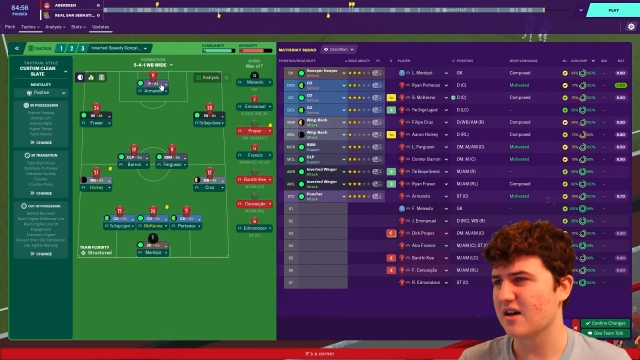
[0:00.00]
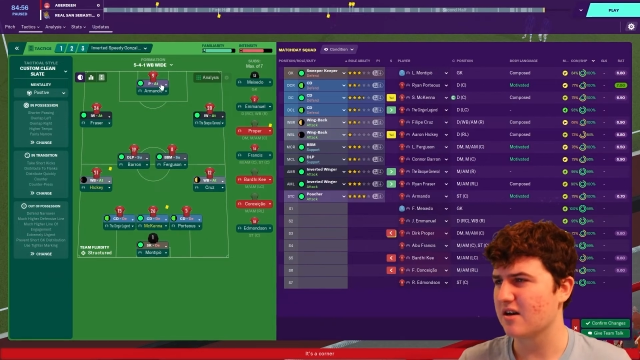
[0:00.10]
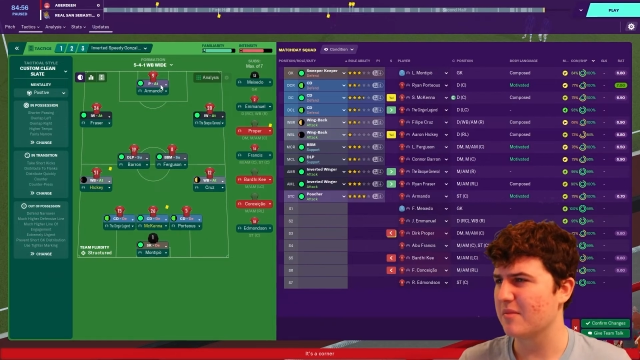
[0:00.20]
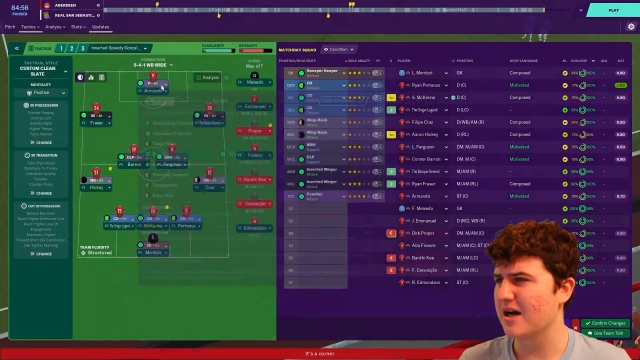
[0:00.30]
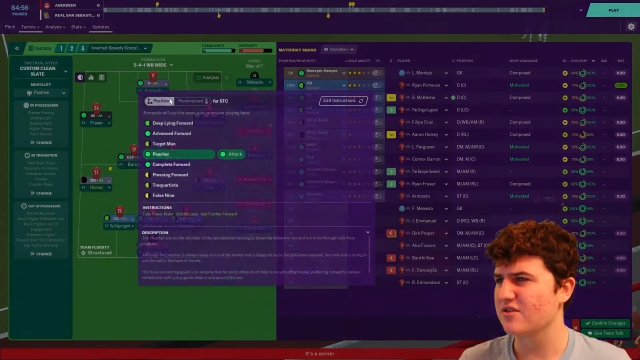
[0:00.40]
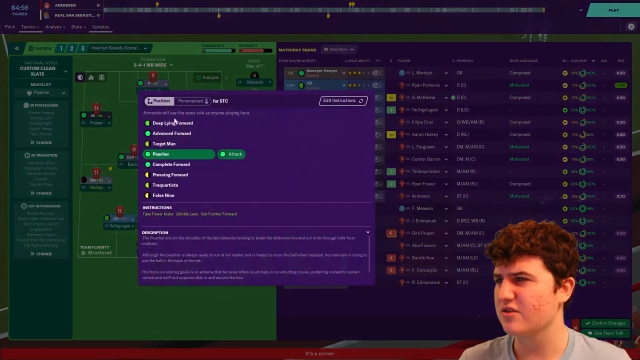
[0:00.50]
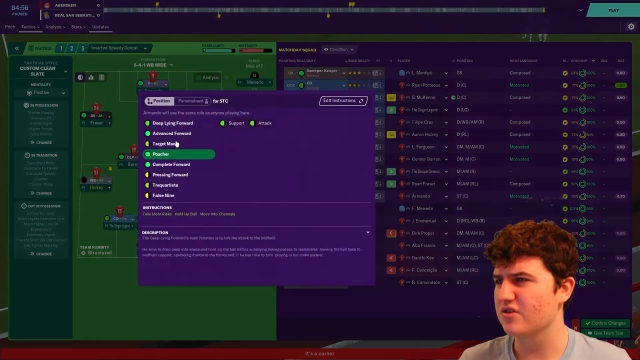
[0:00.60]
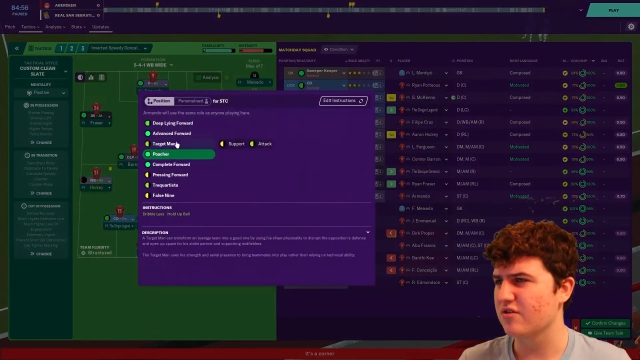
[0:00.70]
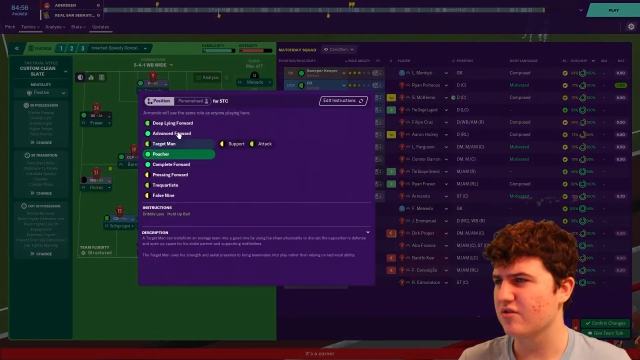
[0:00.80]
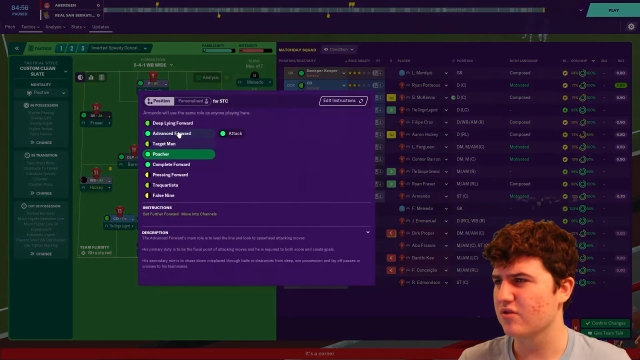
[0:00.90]
And Armando is
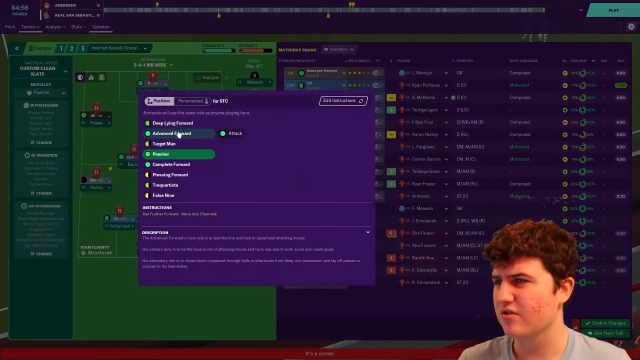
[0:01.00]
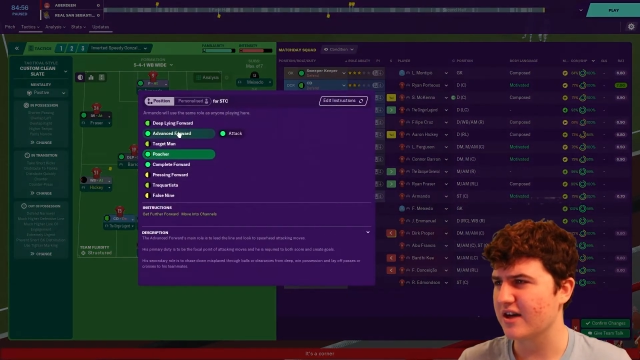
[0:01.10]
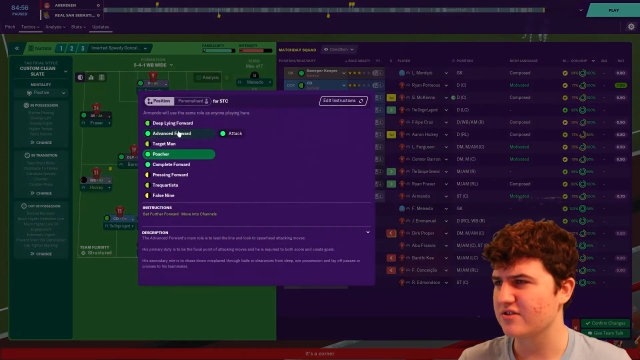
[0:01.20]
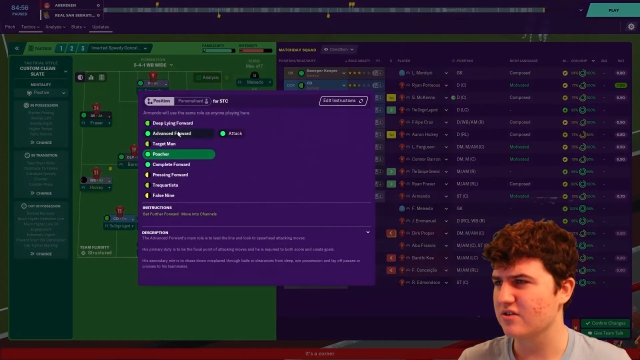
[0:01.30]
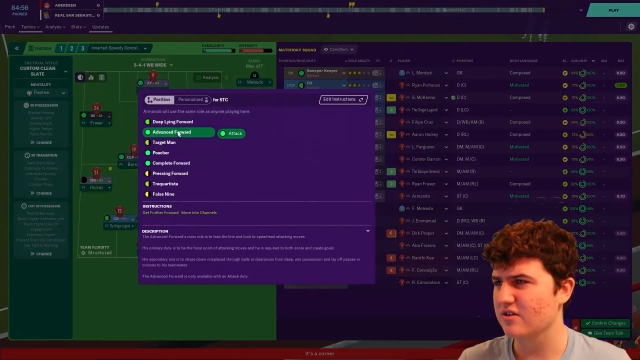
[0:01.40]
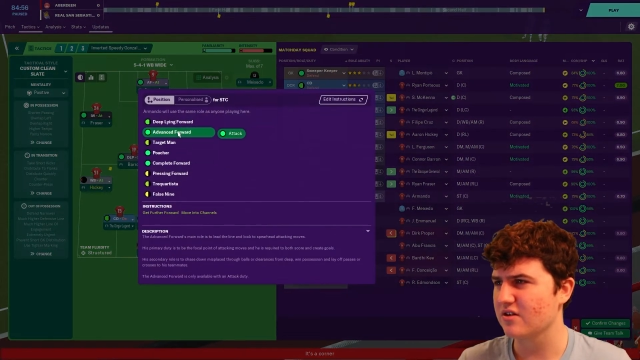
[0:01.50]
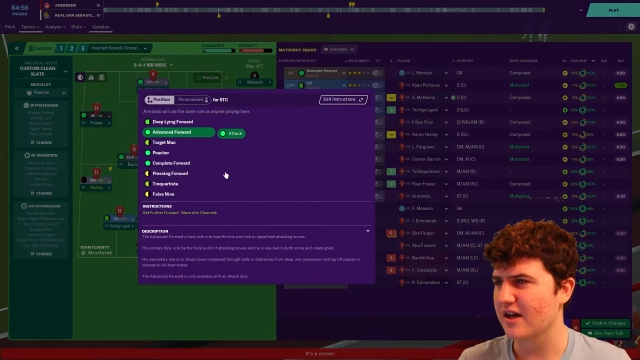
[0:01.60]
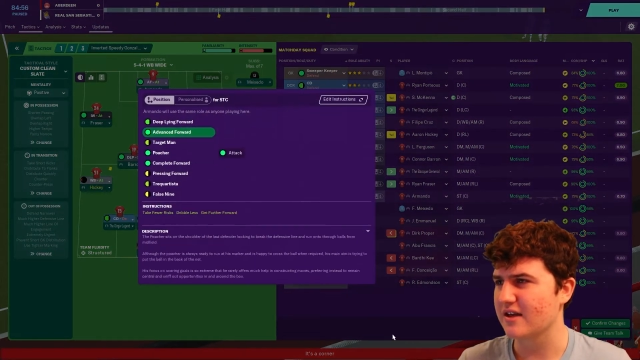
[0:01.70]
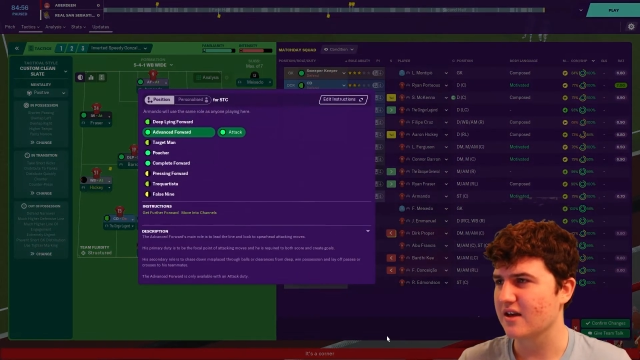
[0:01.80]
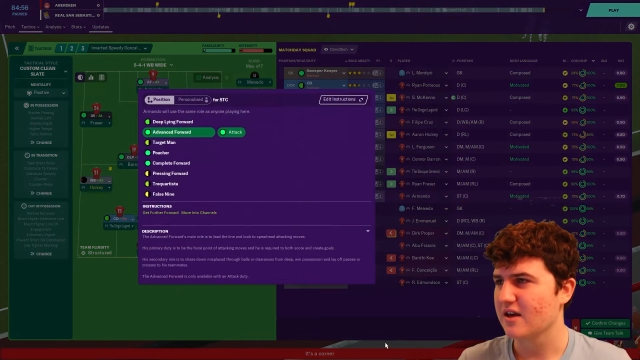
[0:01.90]
on a roll that I do not
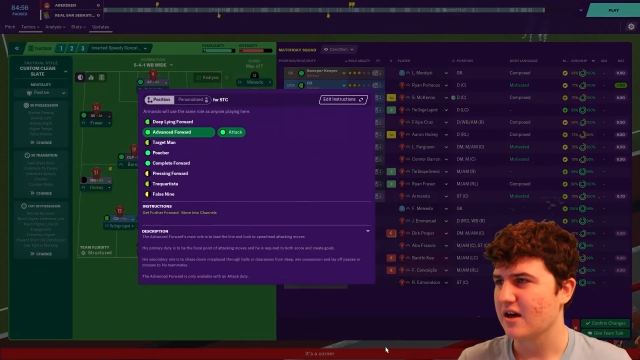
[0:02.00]
like.